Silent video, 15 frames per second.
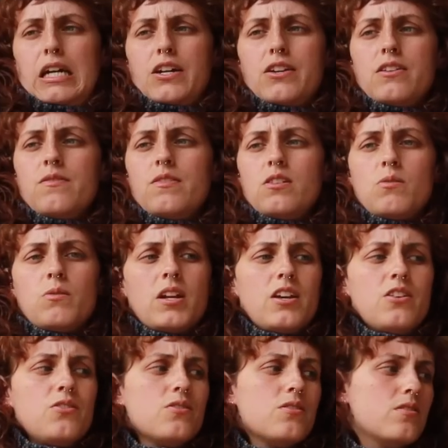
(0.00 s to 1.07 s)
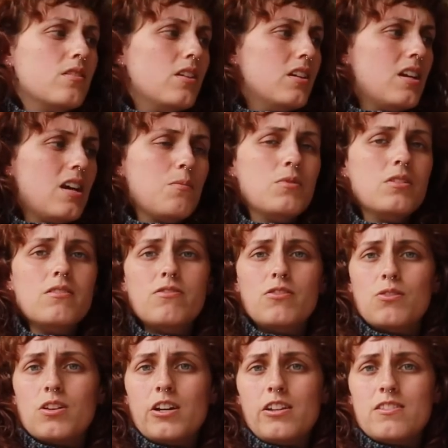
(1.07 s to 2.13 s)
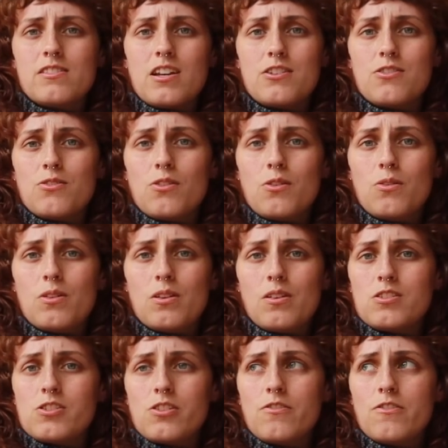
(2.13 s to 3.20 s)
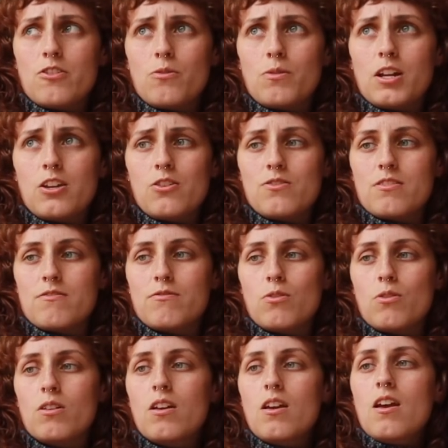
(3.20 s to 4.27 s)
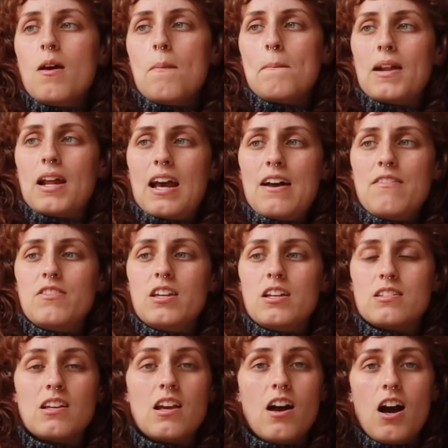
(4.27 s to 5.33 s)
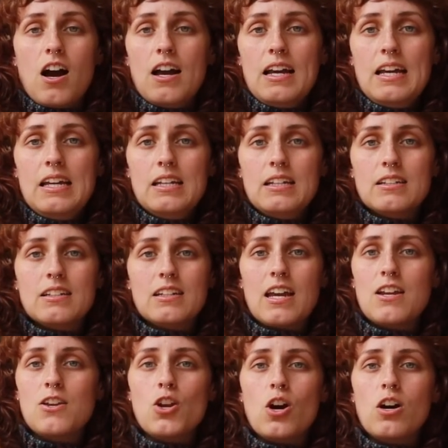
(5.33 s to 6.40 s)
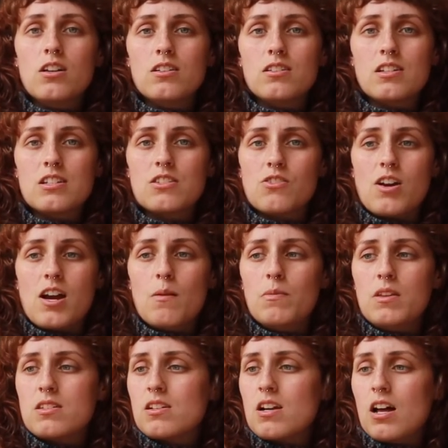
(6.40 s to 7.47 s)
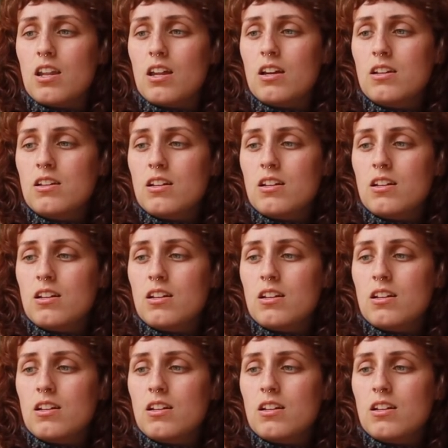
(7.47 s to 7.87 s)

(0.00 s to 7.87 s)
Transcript: I don't even know what I used. It came with a few colors. I don't even know what I used it for. But I have this. I cannot describe this color.